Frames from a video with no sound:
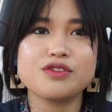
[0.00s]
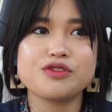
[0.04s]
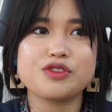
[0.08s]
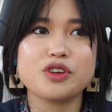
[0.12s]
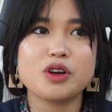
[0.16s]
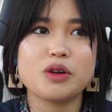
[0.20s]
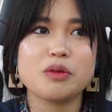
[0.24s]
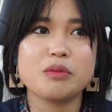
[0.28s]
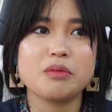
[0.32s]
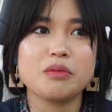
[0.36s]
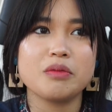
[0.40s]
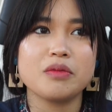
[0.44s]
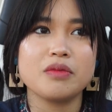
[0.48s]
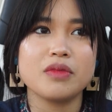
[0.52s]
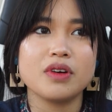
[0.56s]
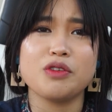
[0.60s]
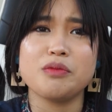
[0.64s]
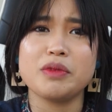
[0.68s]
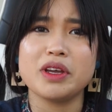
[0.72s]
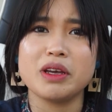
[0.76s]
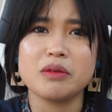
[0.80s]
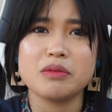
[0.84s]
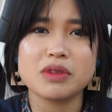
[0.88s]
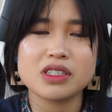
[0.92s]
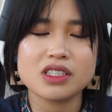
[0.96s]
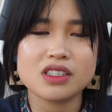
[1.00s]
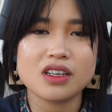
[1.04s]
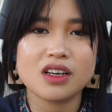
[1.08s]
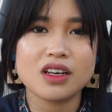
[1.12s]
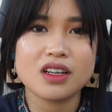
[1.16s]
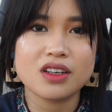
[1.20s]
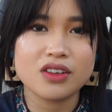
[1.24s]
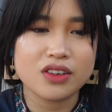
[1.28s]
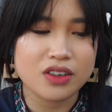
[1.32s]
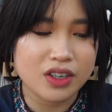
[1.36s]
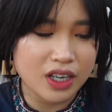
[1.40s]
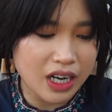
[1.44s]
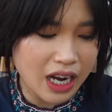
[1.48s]
from
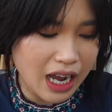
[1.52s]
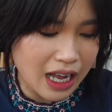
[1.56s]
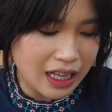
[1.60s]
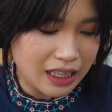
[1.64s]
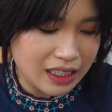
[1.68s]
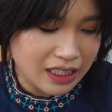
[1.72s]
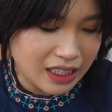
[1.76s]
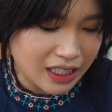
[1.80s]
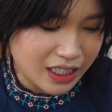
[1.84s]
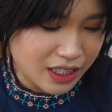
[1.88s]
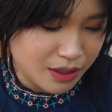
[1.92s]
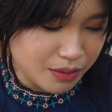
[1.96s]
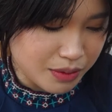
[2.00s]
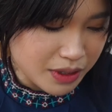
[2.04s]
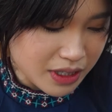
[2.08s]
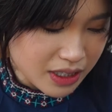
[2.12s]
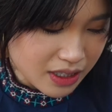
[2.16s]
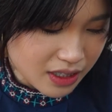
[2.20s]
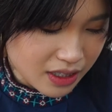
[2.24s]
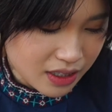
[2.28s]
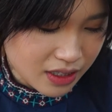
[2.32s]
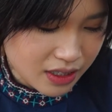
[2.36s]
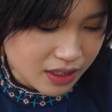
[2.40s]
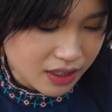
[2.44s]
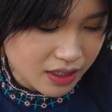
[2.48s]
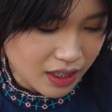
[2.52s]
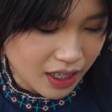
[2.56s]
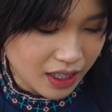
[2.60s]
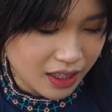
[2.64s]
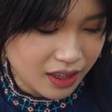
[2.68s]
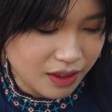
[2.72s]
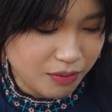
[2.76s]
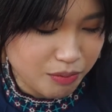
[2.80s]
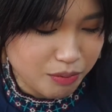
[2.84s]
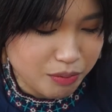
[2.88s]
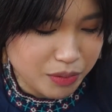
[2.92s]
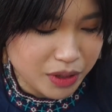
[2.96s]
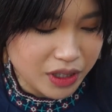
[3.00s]
Amazon or AliExpress, I
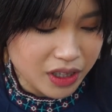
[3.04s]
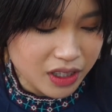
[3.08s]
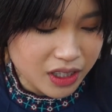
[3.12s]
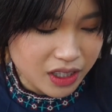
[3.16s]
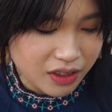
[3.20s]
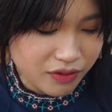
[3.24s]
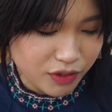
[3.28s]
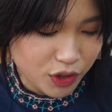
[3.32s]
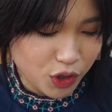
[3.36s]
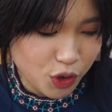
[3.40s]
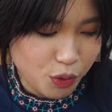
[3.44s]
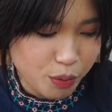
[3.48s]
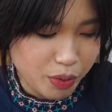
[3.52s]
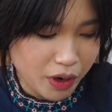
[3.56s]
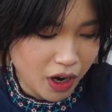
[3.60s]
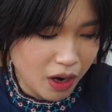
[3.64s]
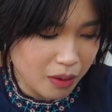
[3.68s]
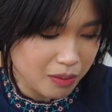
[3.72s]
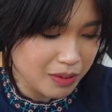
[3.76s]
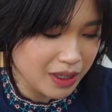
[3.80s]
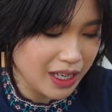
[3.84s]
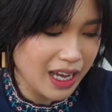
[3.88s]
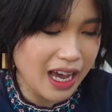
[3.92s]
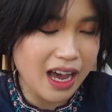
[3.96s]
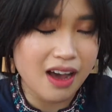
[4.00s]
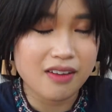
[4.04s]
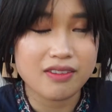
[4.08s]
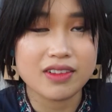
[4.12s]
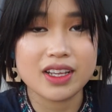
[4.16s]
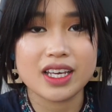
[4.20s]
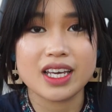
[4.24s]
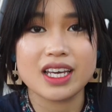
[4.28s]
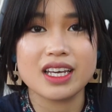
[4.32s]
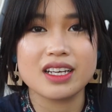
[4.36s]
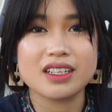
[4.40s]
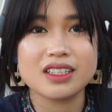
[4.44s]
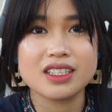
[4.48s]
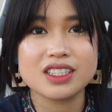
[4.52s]
believe it will probably have like
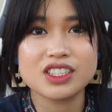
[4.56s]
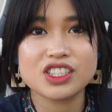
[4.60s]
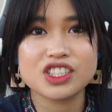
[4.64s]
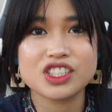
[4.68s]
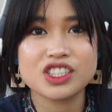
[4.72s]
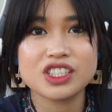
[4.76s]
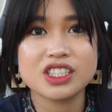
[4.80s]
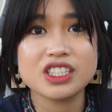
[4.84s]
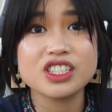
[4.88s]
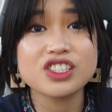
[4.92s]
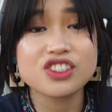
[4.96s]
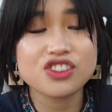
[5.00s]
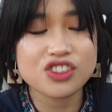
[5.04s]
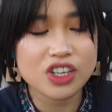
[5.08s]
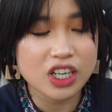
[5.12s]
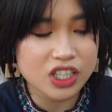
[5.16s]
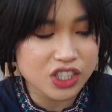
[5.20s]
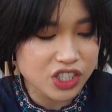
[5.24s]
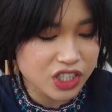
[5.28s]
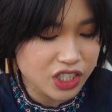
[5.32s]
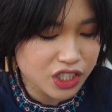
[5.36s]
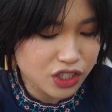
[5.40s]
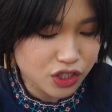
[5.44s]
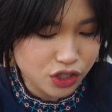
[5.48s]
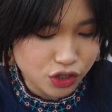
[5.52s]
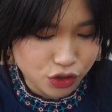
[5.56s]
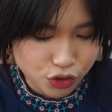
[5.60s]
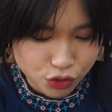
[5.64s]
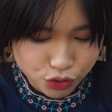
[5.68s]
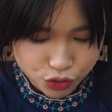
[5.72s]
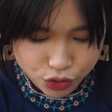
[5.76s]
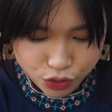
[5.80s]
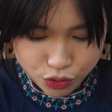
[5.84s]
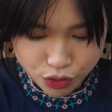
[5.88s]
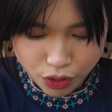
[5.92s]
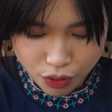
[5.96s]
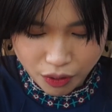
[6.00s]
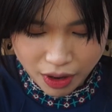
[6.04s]
English instructions, so you
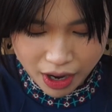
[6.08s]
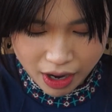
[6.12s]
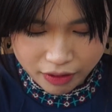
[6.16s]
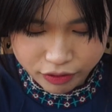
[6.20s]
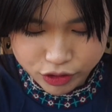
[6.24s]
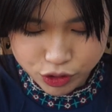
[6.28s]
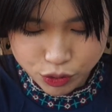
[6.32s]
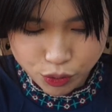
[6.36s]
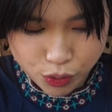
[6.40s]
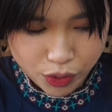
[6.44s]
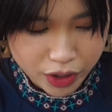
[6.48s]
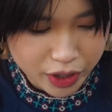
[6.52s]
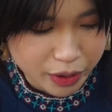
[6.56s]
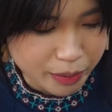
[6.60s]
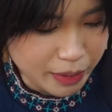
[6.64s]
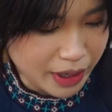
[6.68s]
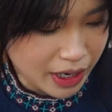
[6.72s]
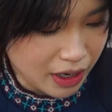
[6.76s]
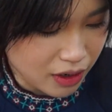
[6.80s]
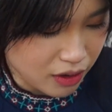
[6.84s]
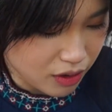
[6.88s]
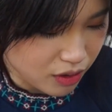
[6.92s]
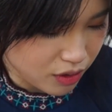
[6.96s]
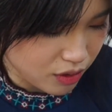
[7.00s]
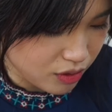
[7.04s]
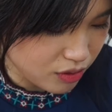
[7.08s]
don't have to worry about,